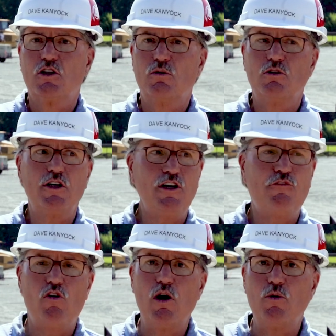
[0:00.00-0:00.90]
So we're looking
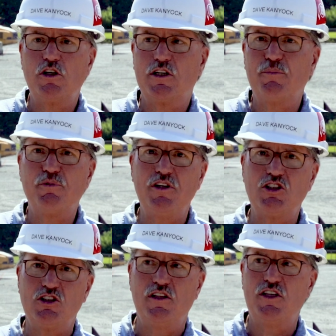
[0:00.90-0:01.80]
forward to
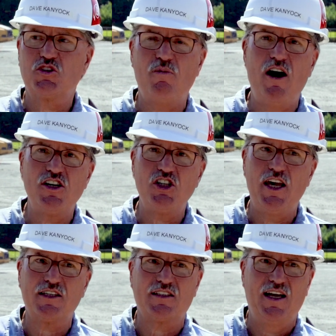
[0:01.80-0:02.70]
completion of this
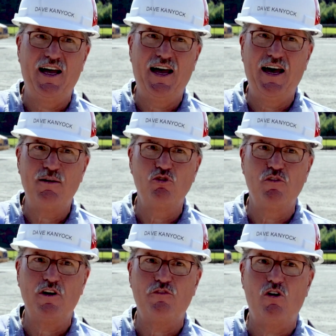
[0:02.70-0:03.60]
project, uh,
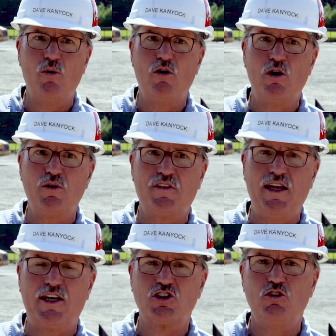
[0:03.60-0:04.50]
moving forward with the
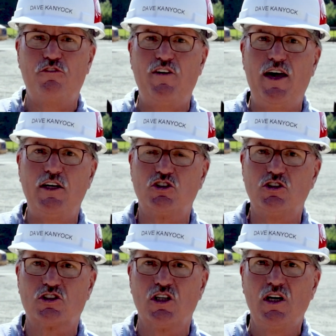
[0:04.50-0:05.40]
next two
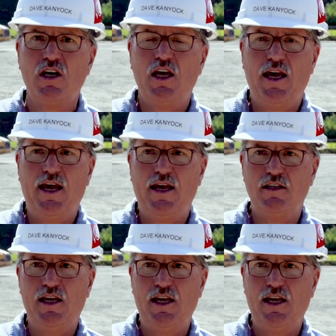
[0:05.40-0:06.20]
phases, and,